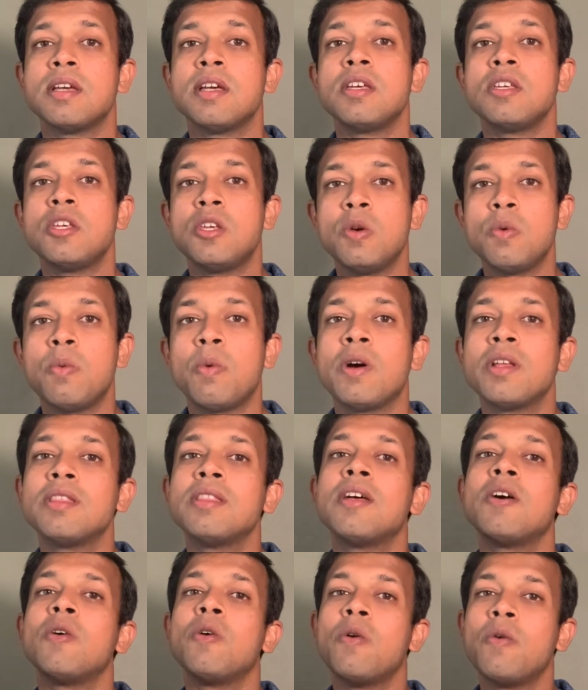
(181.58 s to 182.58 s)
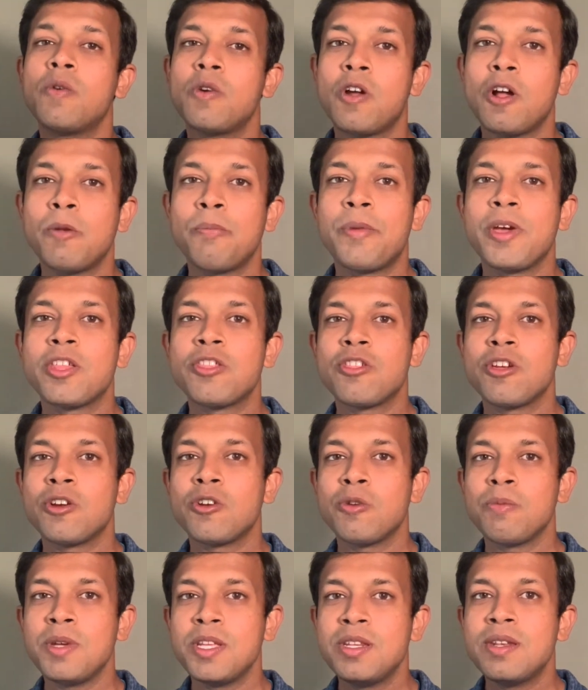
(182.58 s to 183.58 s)
you want the overall picture
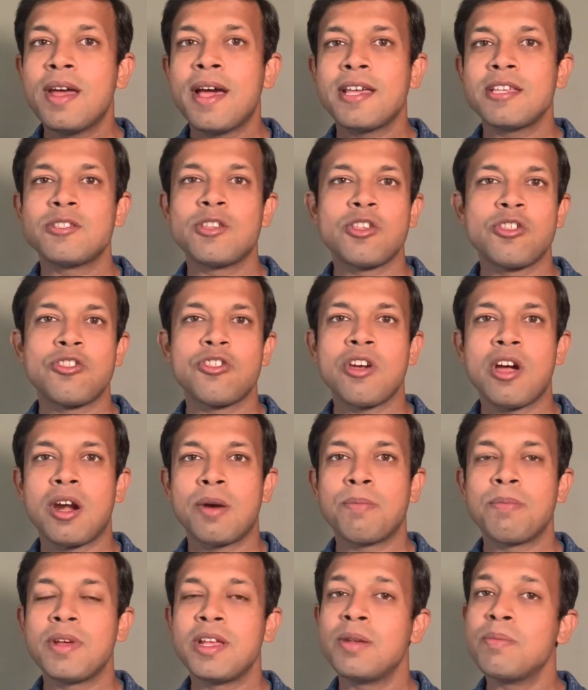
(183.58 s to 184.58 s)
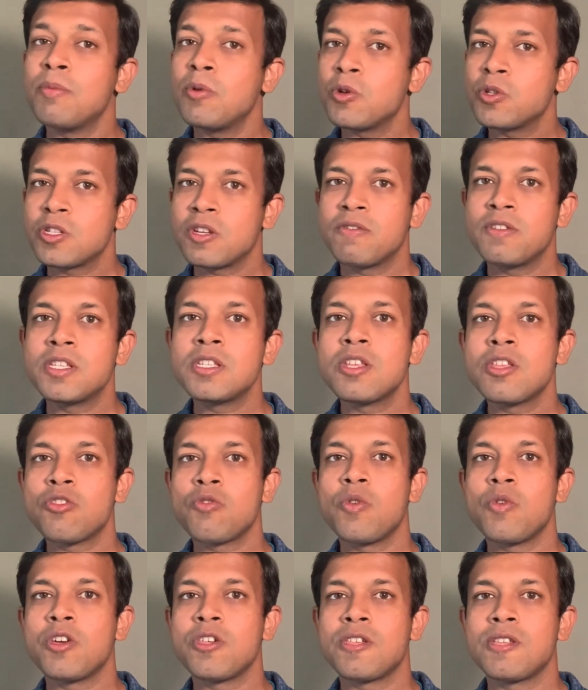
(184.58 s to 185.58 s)
to be nice and sharp in most of the
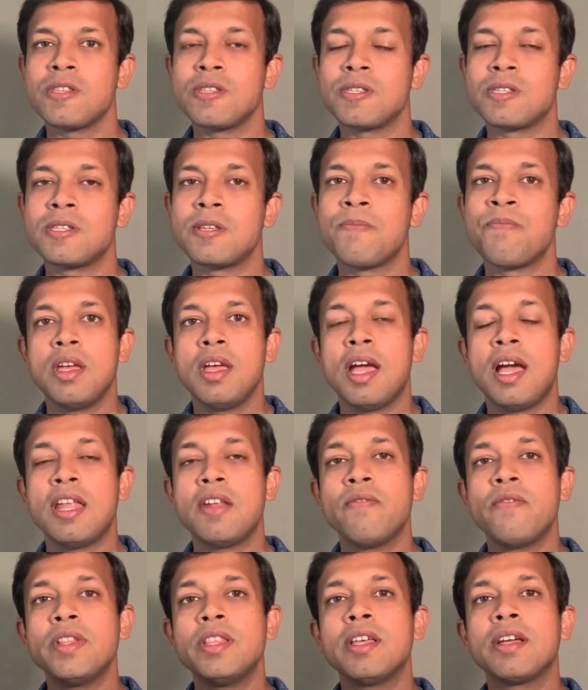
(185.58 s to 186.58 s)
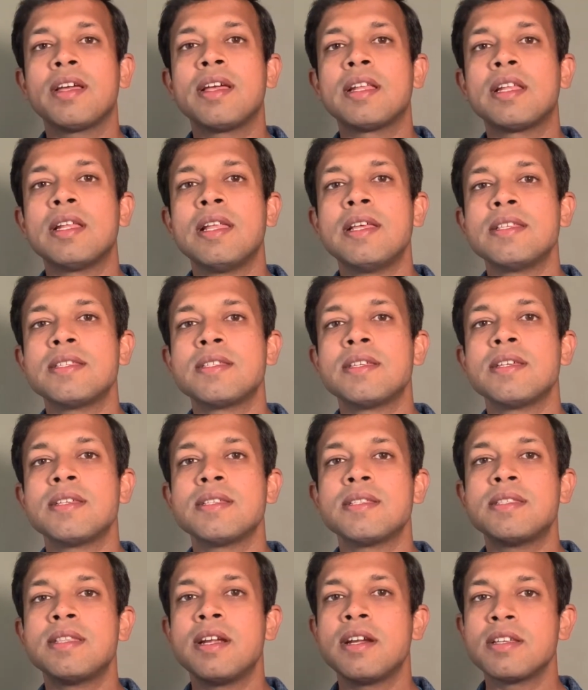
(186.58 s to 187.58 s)
situations. And with the kit lenses,
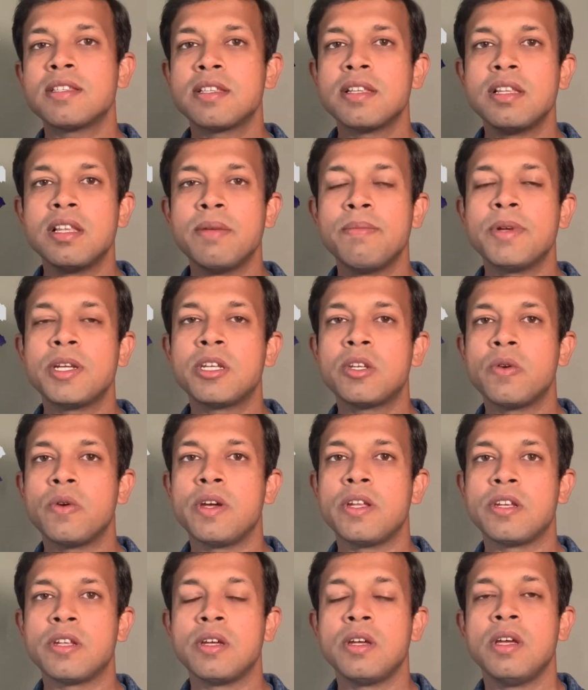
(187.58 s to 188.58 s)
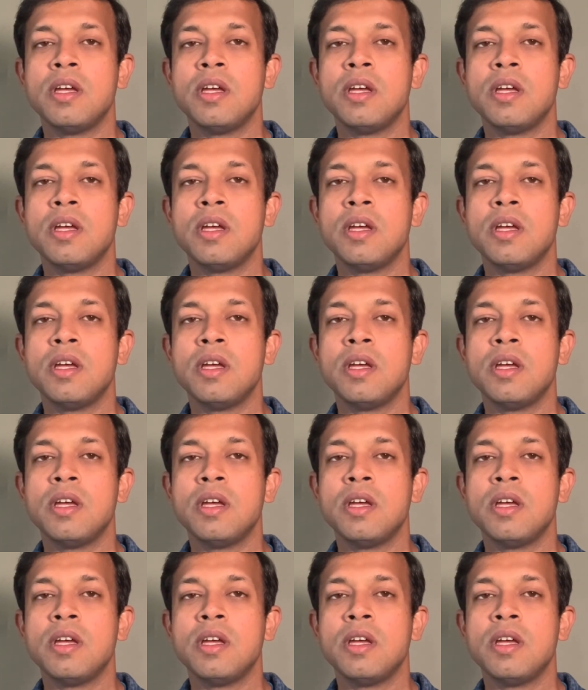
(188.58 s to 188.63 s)
there is a limit to it.